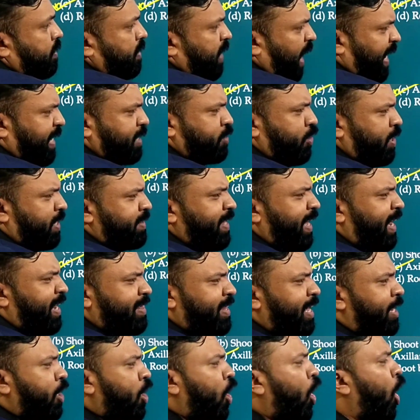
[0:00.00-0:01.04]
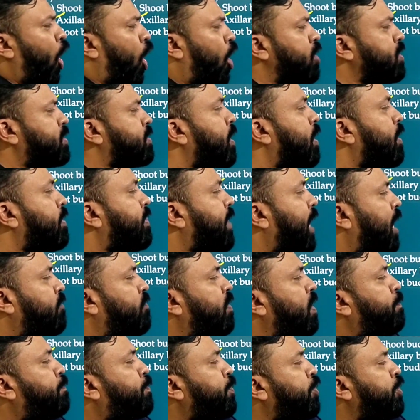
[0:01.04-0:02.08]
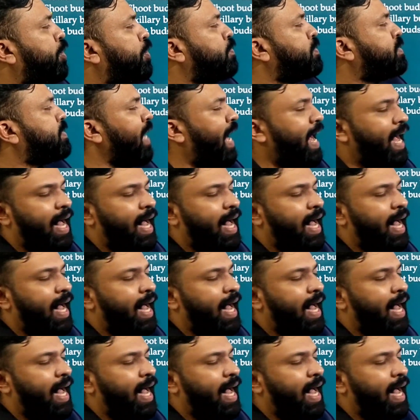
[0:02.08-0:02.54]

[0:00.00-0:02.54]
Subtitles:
actually they are the nodes that will produce the